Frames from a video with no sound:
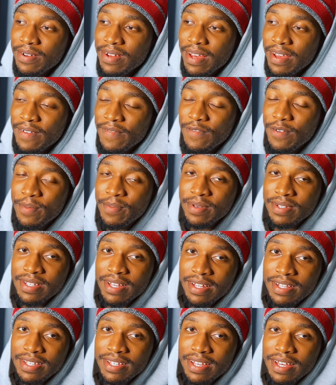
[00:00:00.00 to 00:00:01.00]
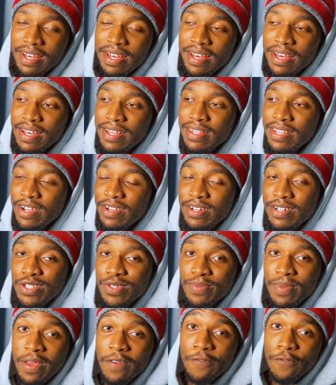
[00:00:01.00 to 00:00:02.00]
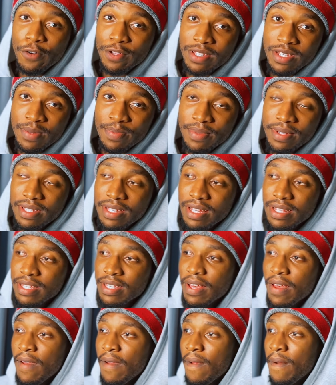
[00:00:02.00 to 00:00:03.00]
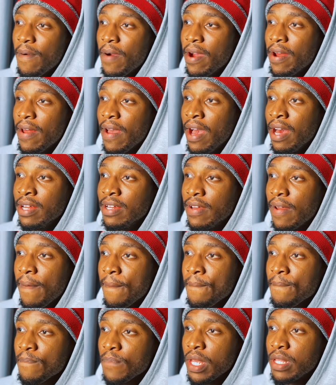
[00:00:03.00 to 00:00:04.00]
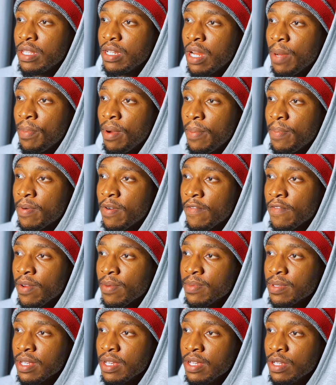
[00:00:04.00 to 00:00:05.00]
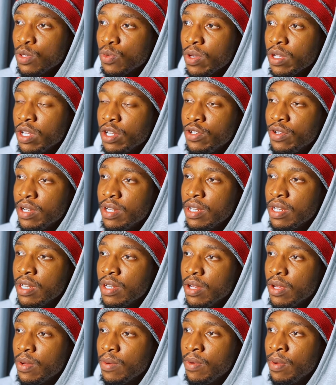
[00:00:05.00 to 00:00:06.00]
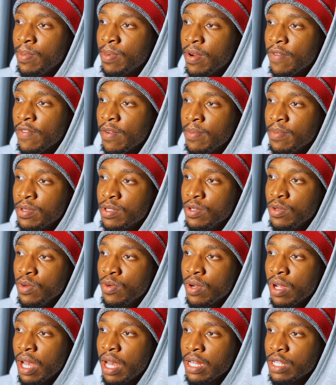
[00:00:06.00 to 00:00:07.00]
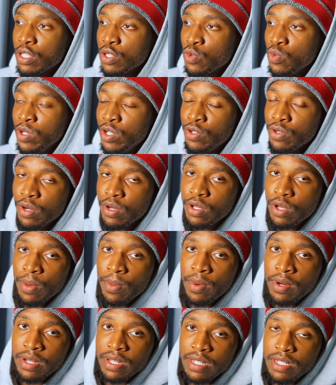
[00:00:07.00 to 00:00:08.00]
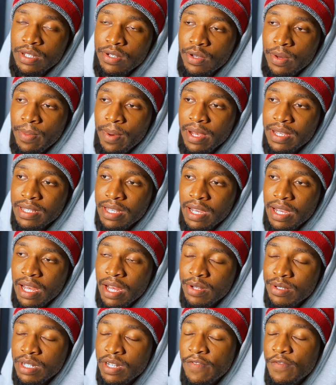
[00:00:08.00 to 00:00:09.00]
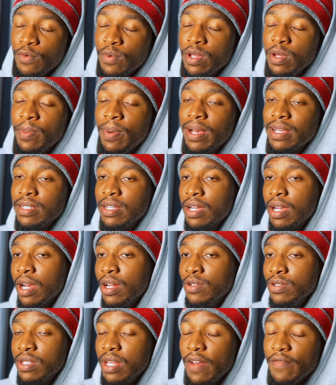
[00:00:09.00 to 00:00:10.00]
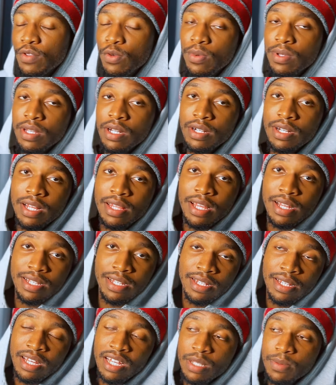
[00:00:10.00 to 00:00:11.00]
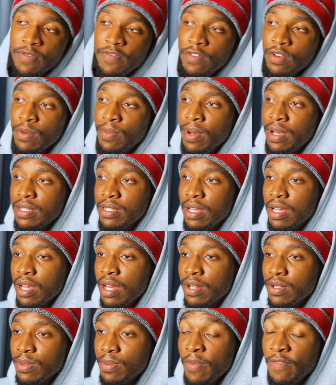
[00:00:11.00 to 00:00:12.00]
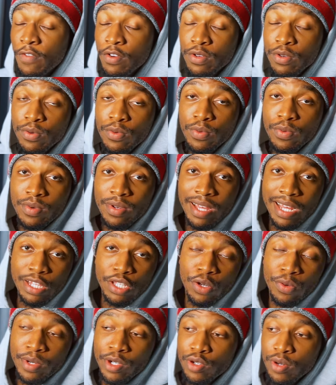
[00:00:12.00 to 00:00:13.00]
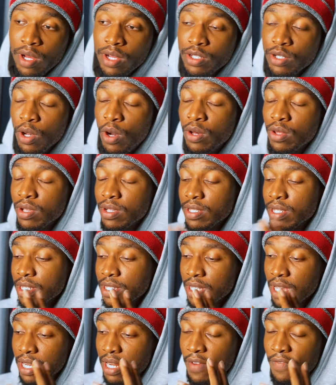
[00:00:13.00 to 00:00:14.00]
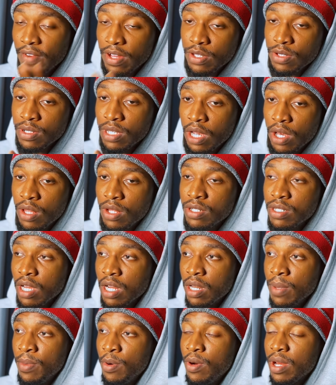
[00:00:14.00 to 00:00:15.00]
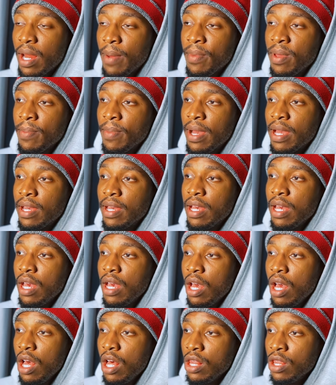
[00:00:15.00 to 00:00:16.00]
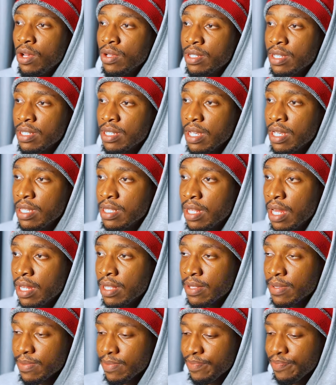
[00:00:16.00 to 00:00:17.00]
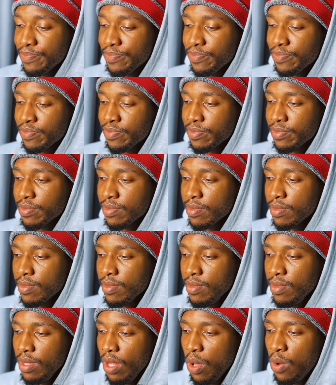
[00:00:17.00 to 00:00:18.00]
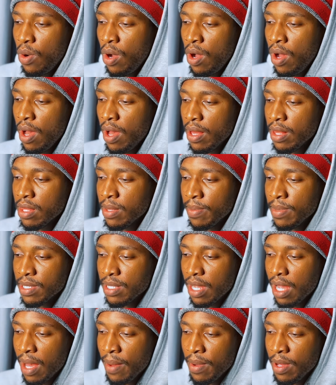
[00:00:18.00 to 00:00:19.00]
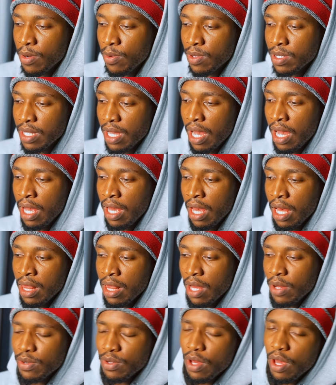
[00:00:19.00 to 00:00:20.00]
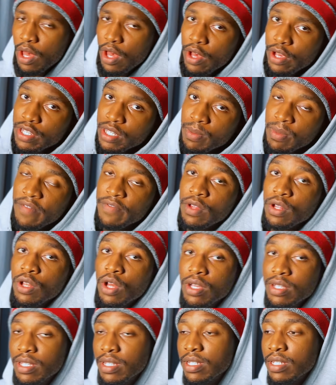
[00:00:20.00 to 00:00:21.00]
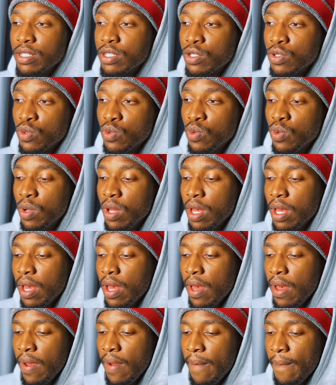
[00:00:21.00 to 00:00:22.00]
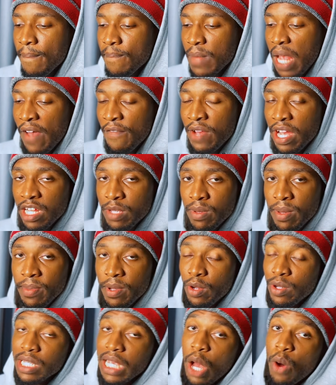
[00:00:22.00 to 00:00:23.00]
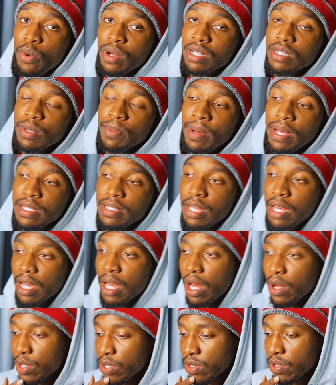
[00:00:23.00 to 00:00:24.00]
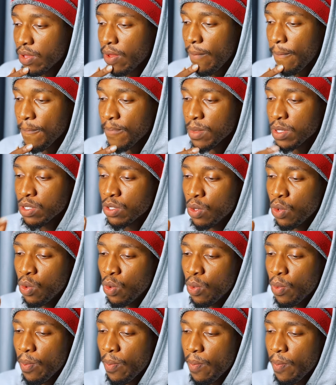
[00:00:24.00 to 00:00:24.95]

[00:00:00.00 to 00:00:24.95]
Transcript: 4%, now you need to make 14%. Right, and the thing about prop firms is when you're trading with prop firms, you can't withdraw your money till you pass the account, and even when you pass the account, you still have to wait another 30 days before you pass the account, before you get your withdrawals. So all those things can affect you psychologically. But what I mean by losses is that, well, the mistake I made was I allowed some of the losses to affect me because I wanted to pass the account. So